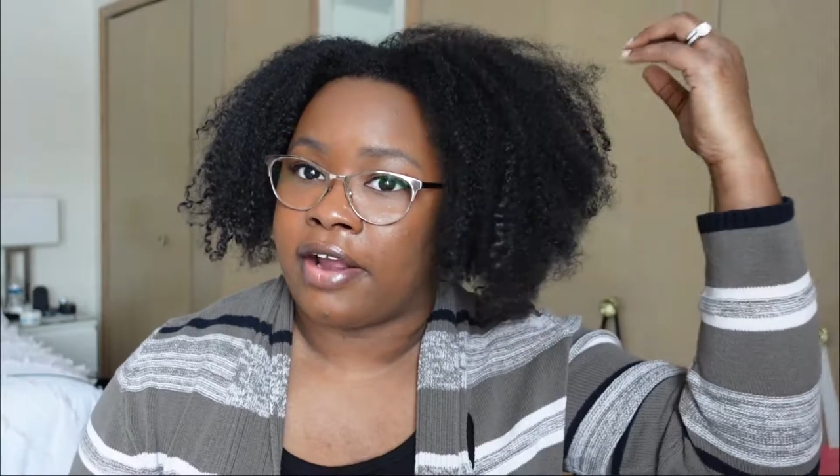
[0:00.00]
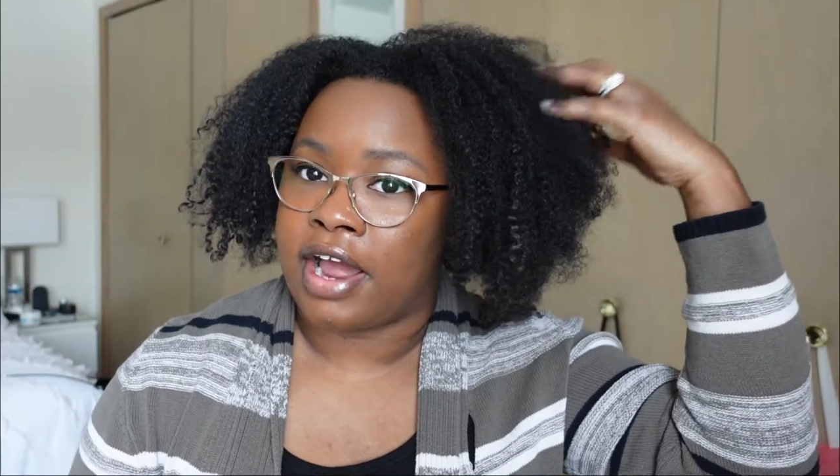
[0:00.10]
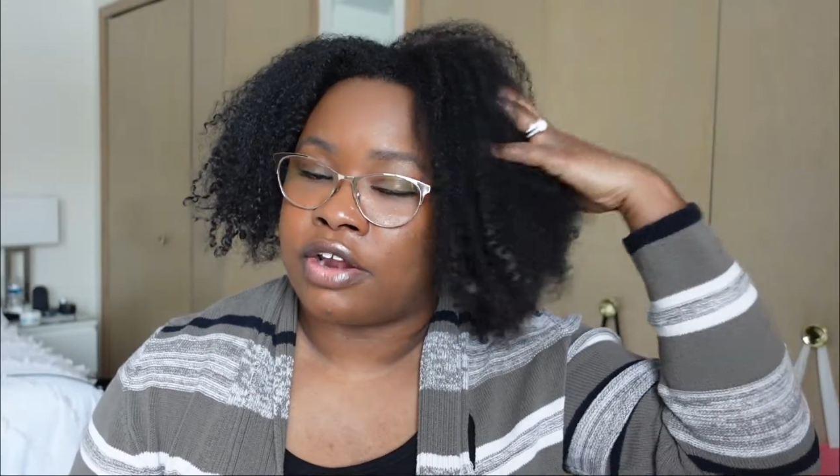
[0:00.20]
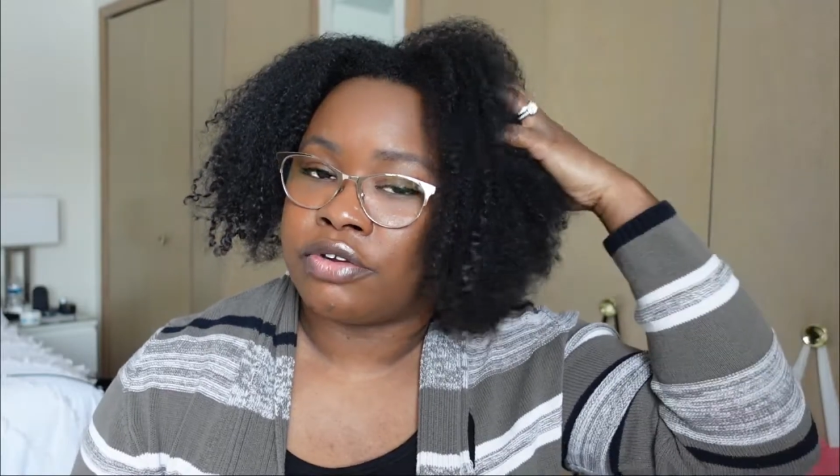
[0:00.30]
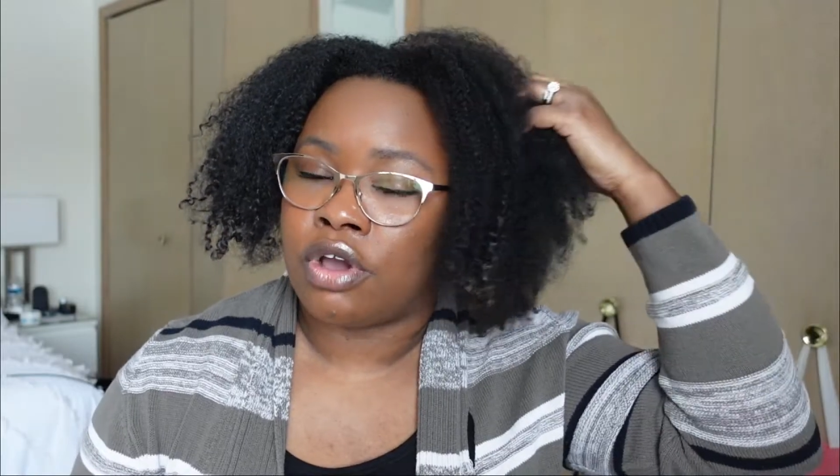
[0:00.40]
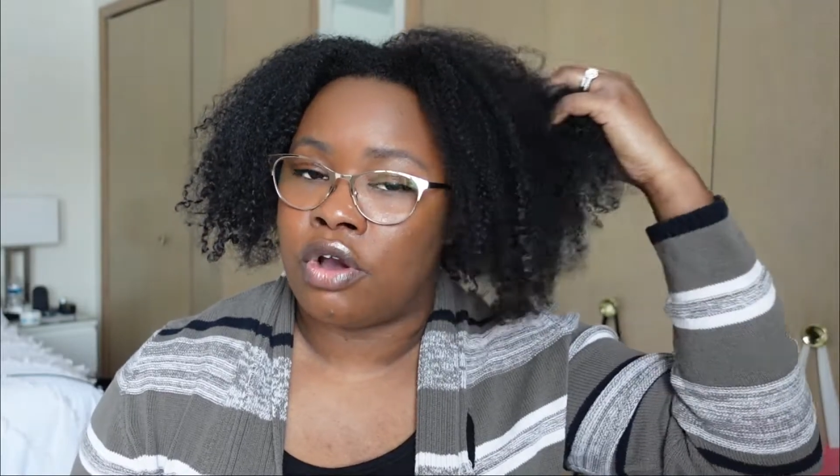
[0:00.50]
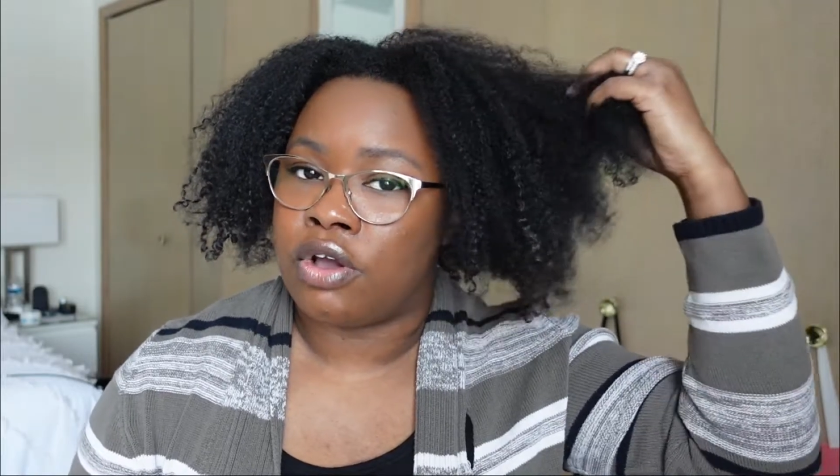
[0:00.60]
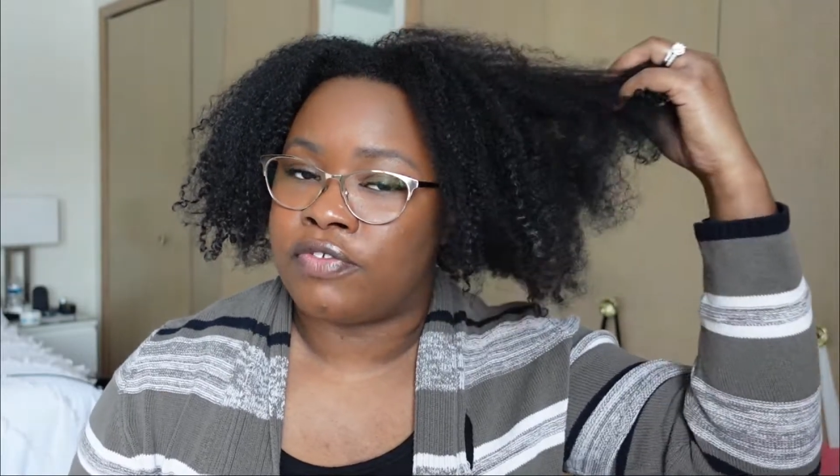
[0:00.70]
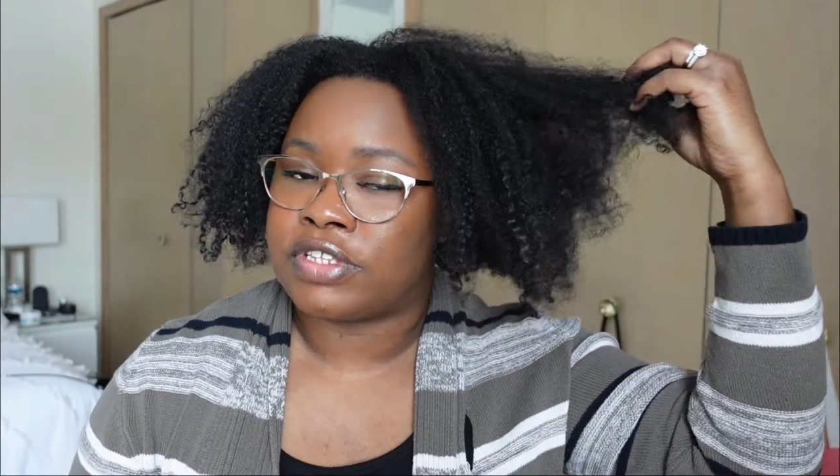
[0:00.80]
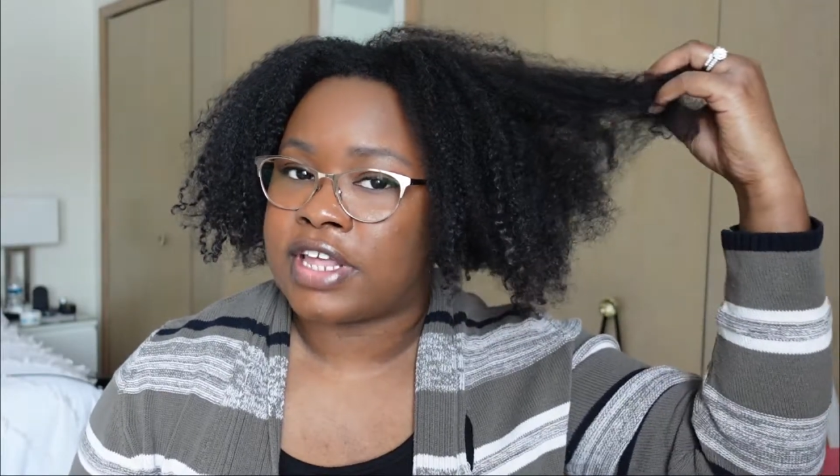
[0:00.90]
I don't know
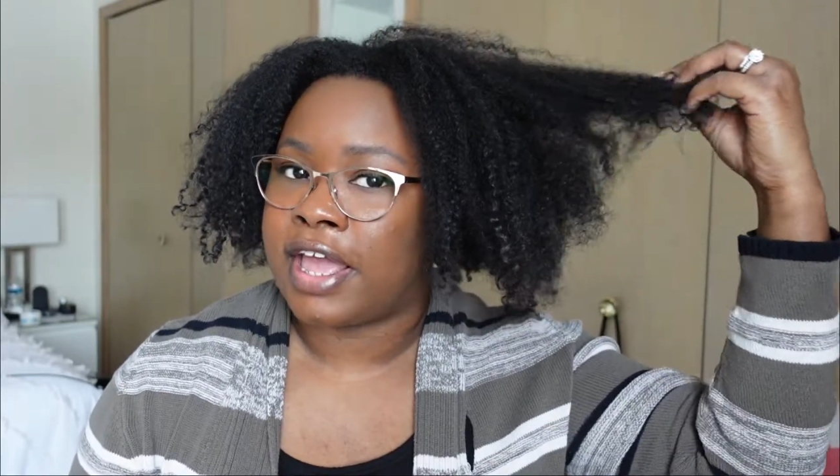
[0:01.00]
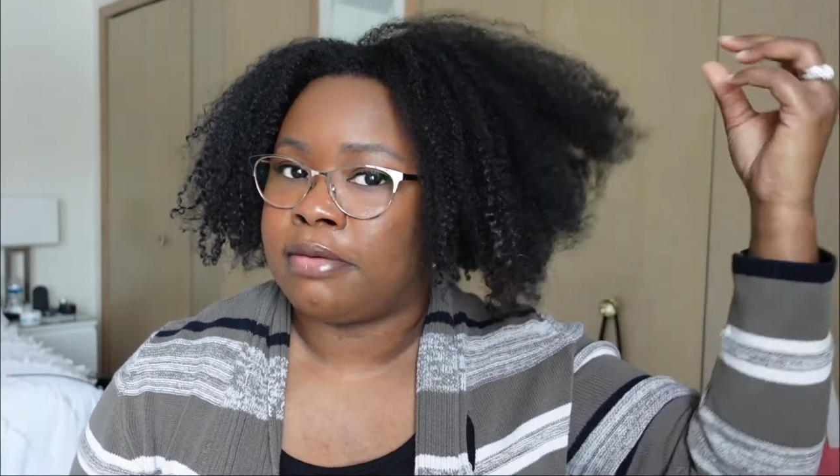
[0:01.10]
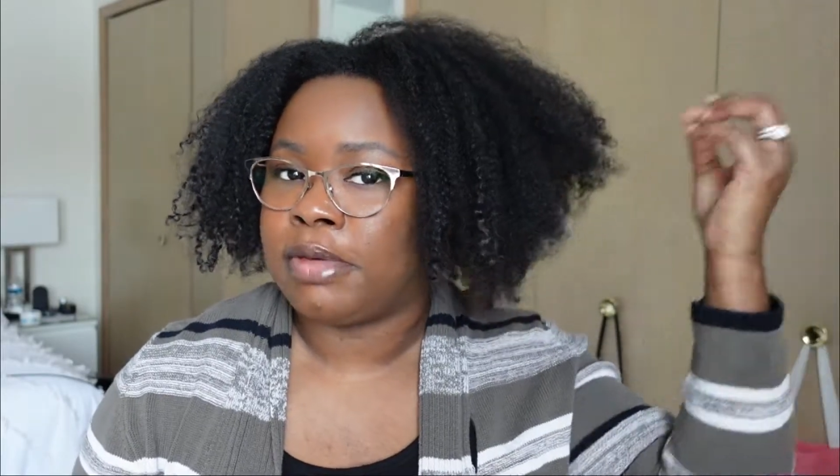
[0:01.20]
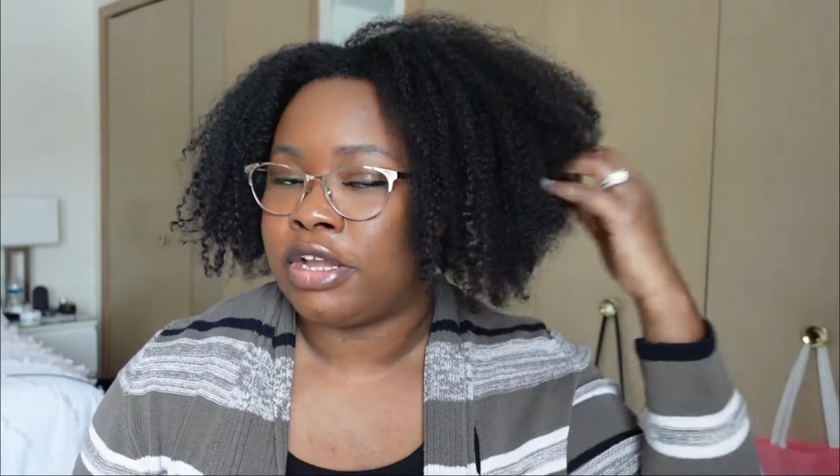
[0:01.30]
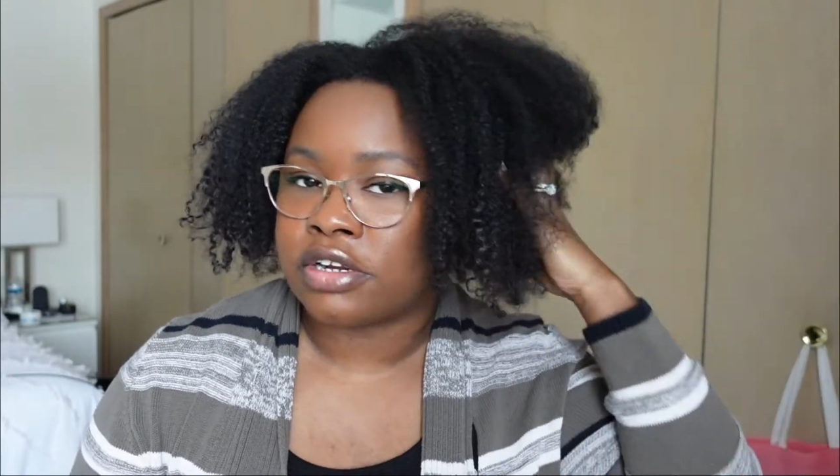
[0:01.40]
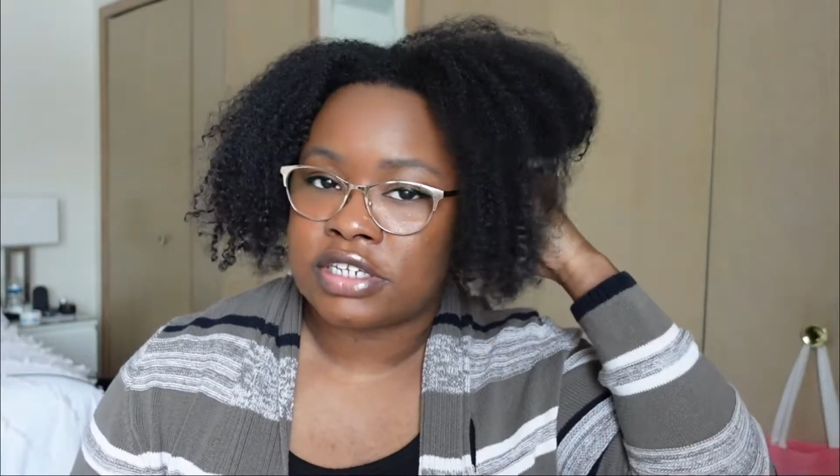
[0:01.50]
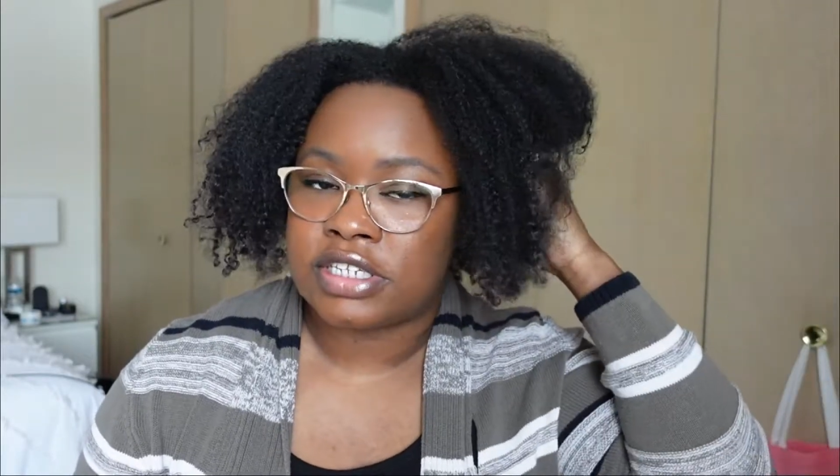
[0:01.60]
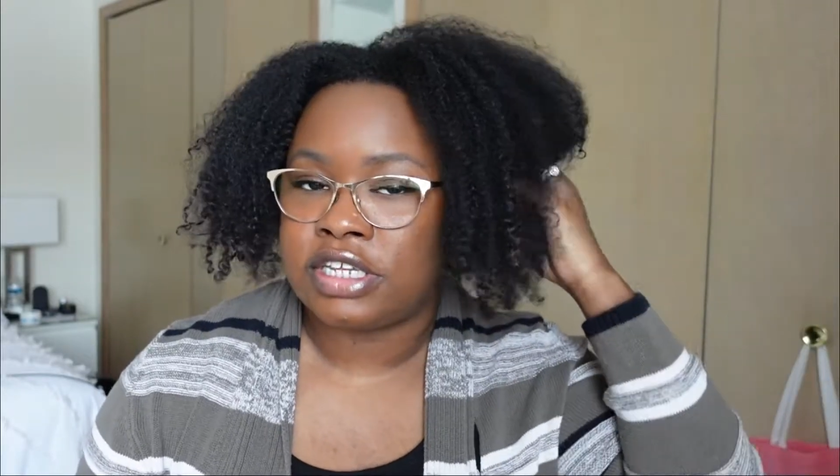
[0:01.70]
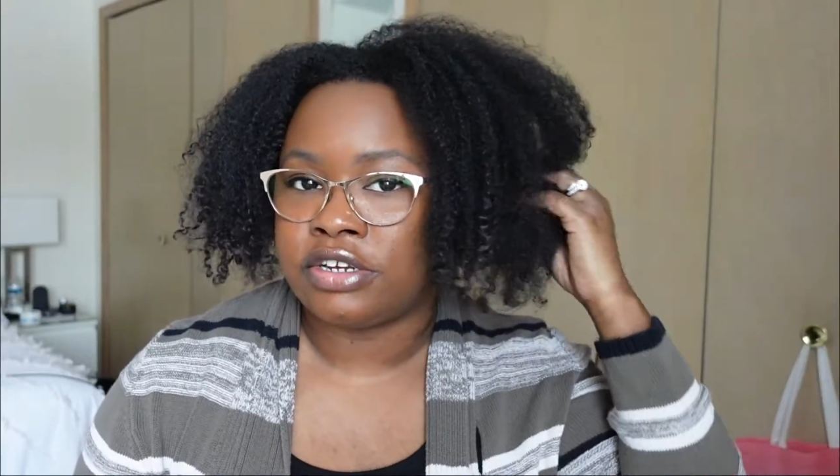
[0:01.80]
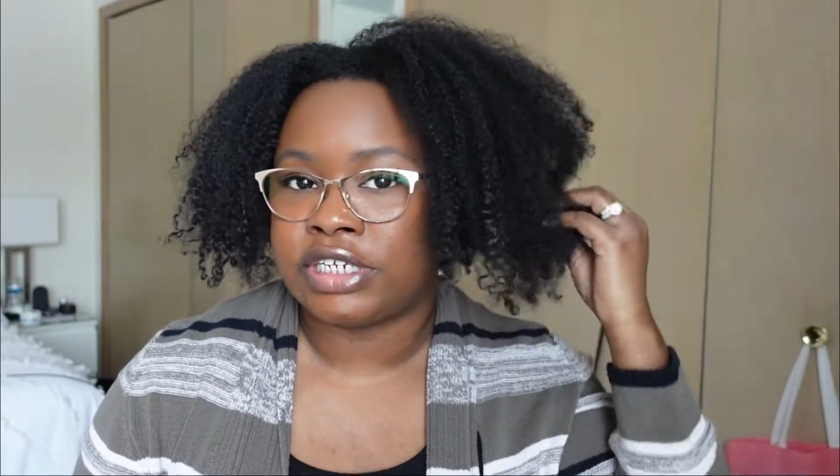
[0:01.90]
if it's A, B, or
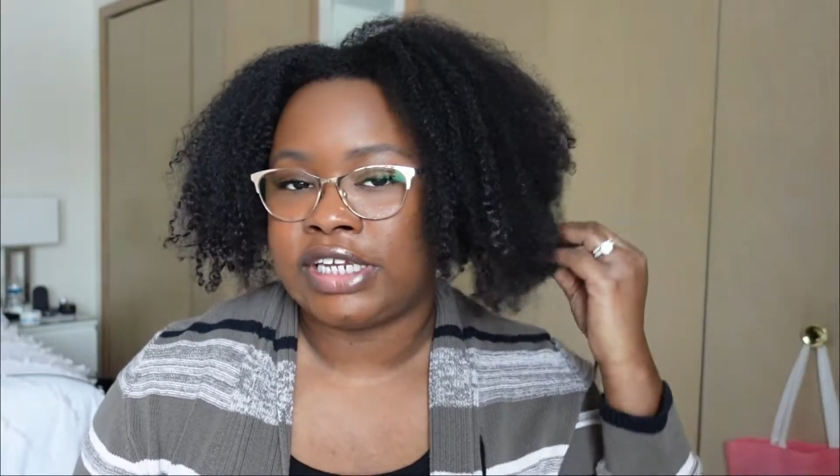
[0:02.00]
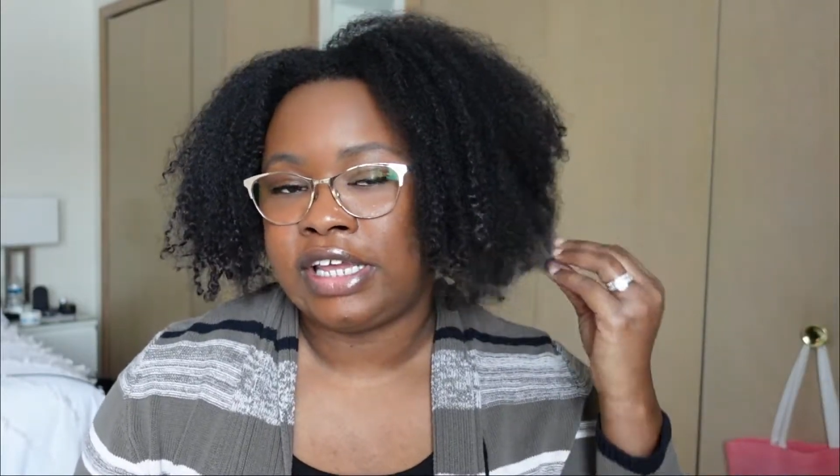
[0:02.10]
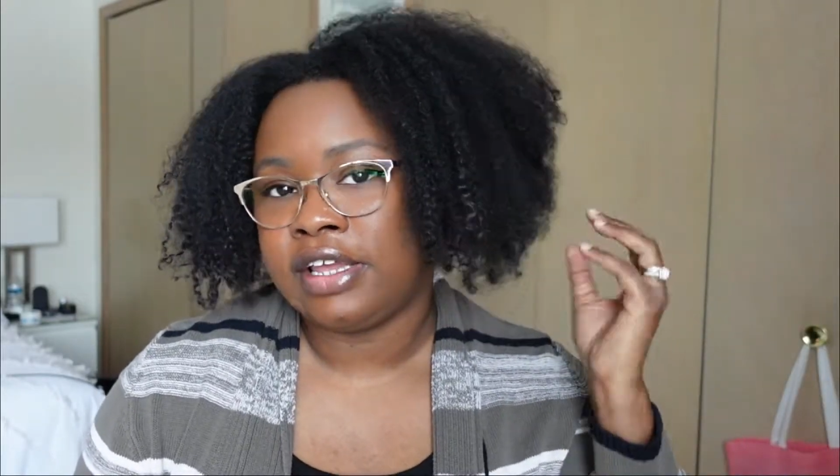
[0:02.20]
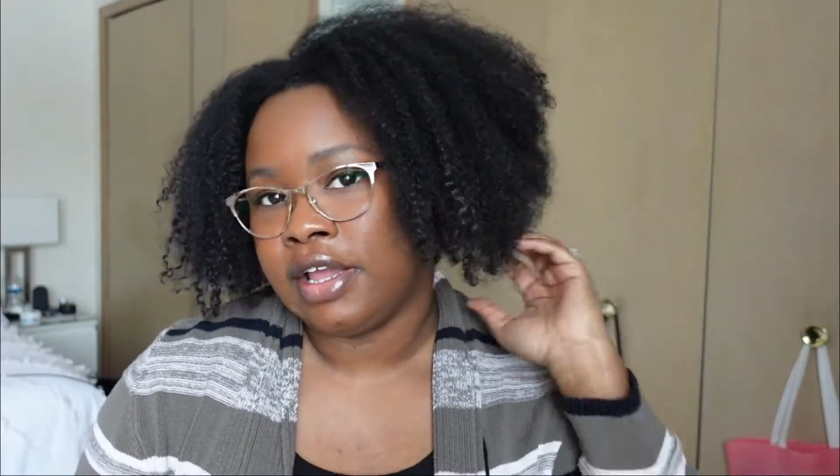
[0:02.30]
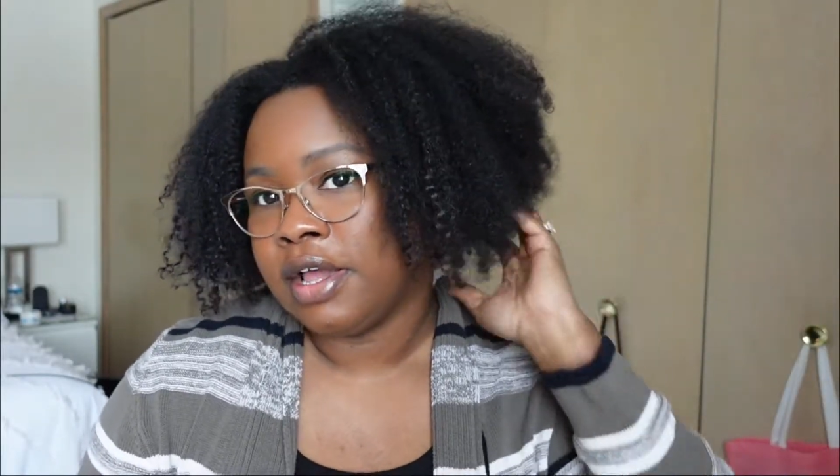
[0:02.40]
C, or D,